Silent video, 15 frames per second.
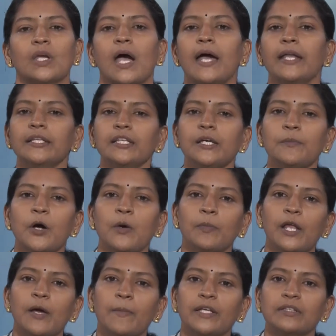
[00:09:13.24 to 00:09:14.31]
Another
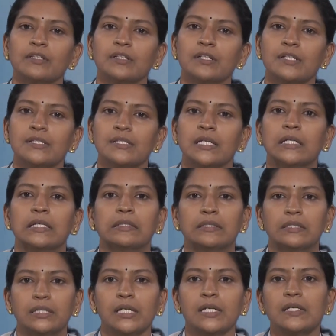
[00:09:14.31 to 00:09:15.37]
popular method is
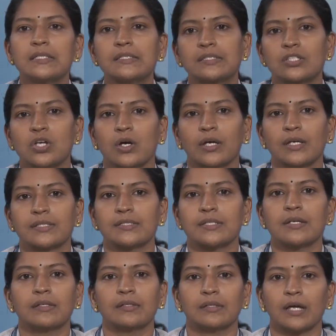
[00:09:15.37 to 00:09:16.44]

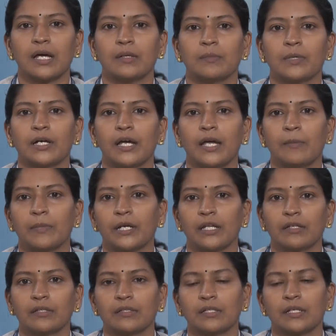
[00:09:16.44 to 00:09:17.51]
T-stochastic naive
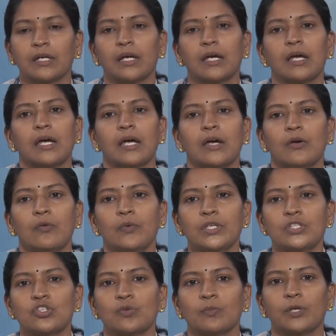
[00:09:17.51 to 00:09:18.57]
embedding,
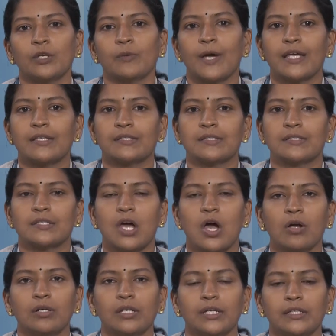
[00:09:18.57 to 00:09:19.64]
which minimizes
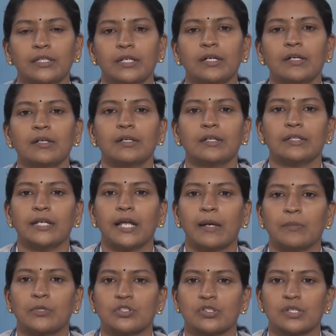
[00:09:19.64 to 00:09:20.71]
non-linear
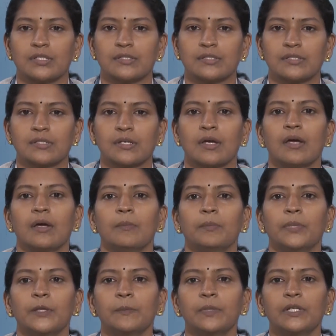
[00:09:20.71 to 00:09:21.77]
dimensions.
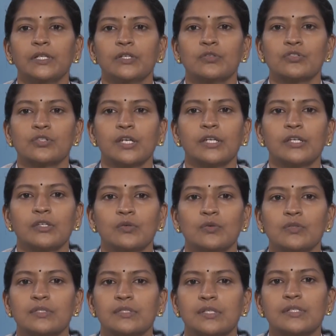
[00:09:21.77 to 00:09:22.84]
People usually
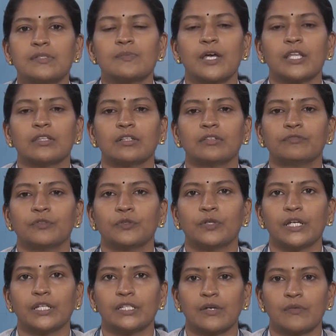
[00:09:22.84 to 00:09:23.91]
use this method for
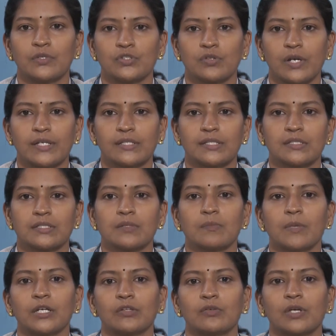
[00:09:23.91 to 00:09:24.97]
data visualization,
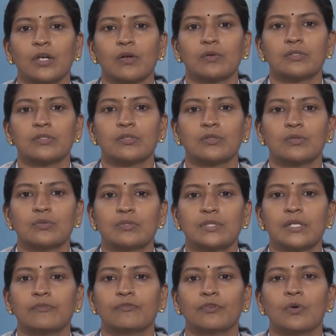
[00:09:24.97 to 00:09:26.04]
but you can also use
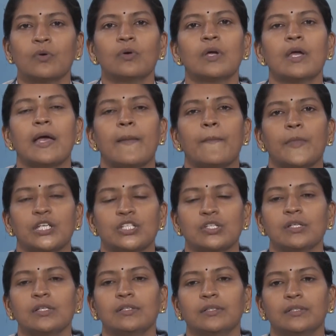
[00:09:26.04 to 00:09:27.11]
it for
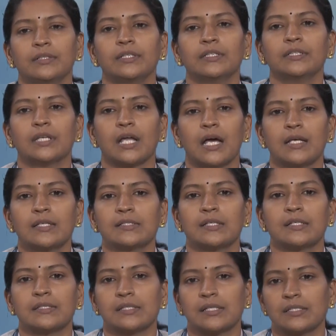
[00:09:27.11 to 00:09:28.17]
machine learning
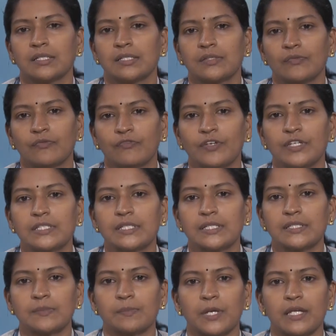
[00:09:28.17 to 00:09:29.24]
tasks such as
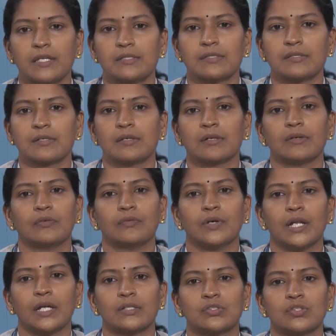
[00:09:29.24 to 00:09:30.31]
feature space
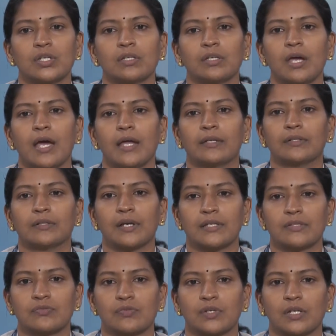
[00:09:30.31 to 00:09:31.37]
reduction and
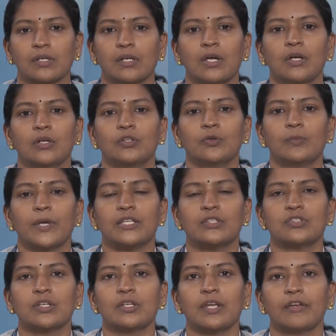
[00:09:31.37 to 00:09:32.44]
clustering, to
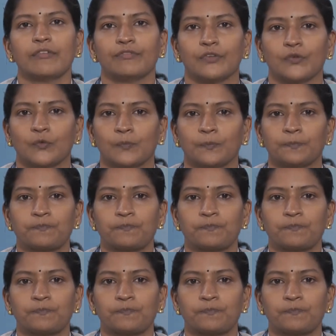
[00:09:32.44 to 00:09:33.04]
mention a few.